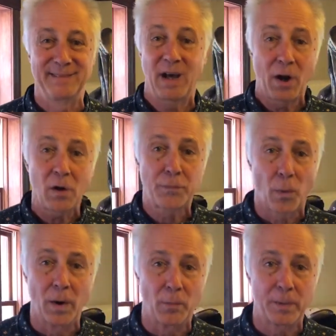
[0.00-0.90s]
an art
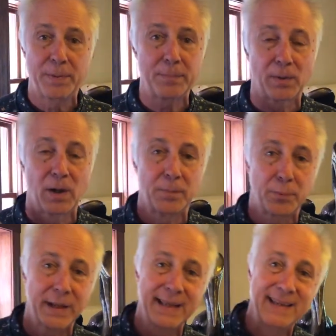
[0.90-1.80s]
form where people are
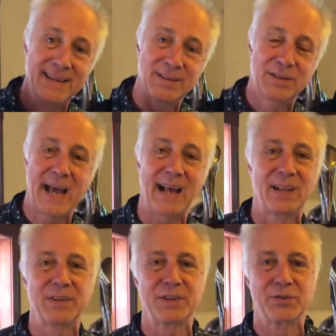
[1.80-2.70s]
bringing
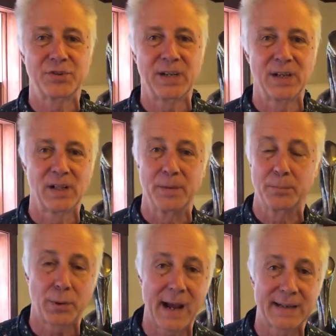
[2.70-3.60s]
talent and skill and
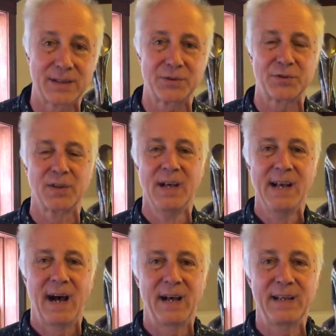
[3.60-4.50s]
practice
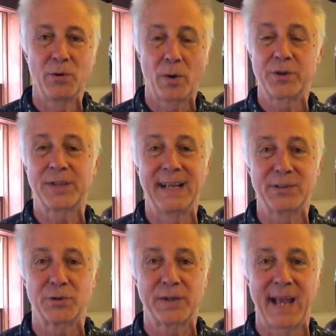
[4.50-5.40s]
uh, in order to
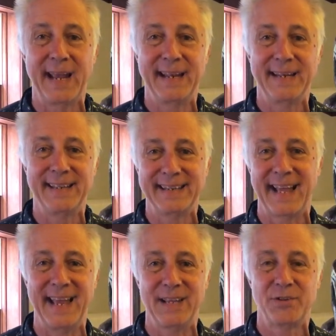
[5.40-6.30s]
entertain,
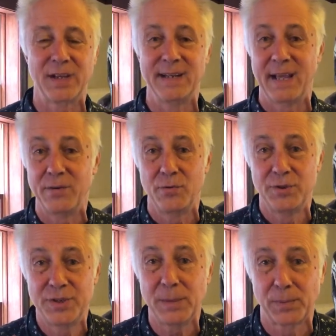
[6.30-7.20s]
engage, and, and
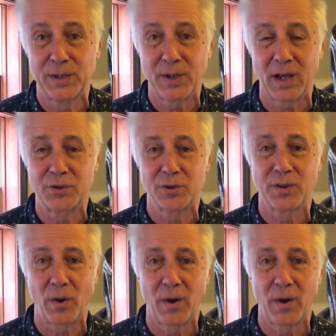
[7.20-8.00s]
deeply touch the